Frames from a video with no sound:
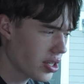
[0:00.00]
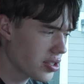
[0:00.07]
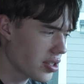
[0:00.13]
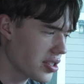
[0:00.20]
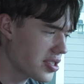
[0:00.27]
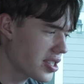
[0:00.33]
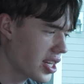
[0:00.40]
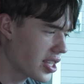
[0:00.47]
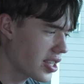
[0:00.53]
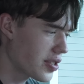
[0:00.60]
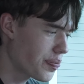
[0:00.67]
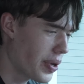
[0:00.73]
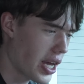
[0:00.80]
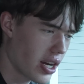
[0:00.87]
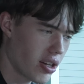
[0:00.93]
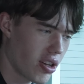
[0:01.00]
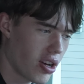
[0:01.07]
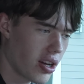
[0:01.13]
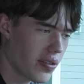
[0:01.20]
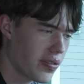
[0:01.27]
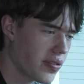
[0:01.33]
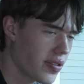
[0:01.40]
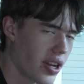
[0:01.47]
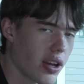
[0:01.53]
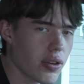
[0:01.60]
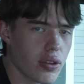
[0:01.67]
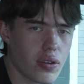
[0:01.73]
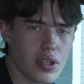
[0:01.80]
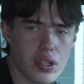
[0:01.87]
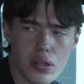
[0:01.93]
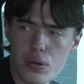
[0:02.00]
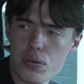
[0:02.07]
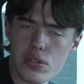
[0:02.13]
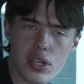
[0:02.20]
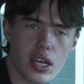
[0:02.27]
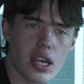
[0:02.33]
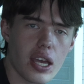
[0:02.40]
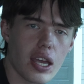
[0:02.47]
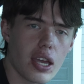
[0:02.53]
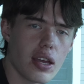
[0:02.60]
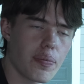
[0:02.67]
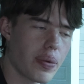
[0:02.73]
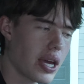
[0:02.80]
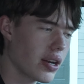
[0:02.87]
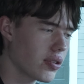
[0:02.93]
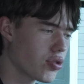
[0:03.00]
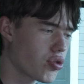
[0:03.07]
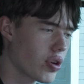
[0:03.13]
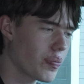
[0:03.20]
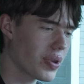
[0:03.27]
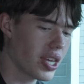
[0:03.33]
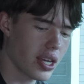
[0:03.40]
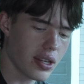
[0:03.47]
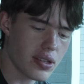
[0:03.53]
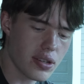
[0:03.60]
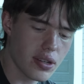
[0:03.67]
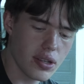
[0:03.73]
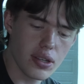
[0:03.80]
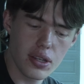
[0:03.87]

So let's take this panel off. Now you could use a panel trim kit